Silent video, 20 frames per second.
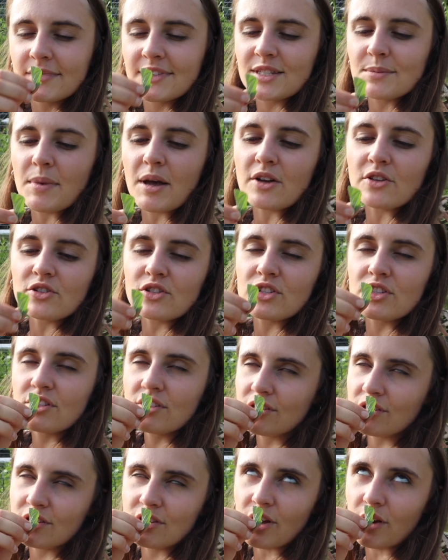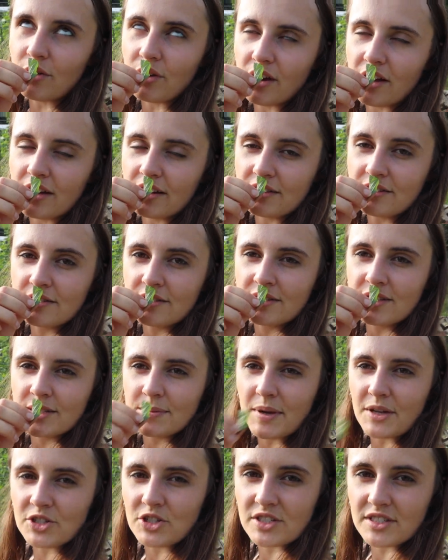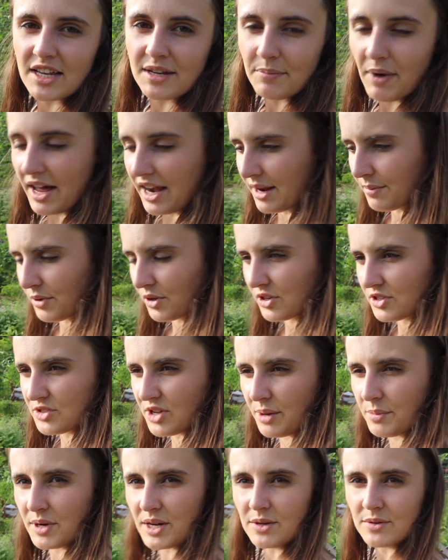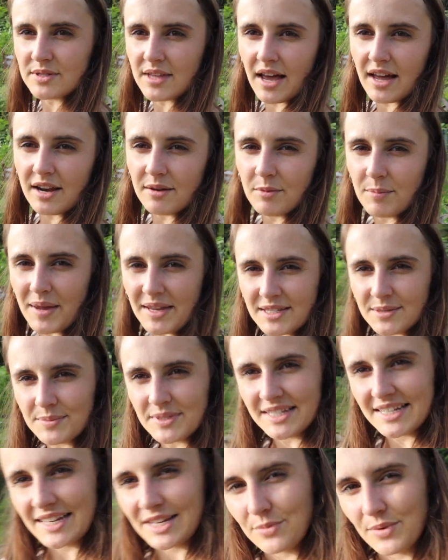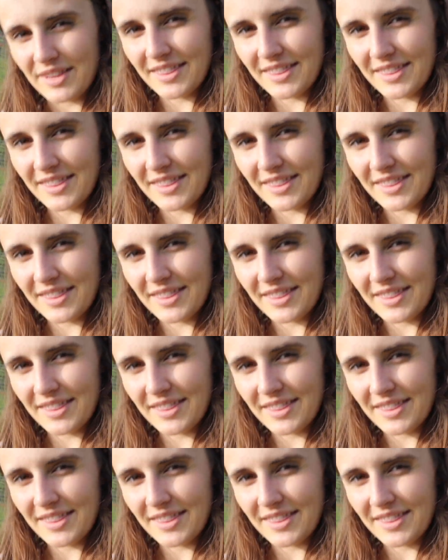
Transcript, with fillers: smells so good. It smells just like pineapple. So I'm gonna use that and I'm gonna make some tea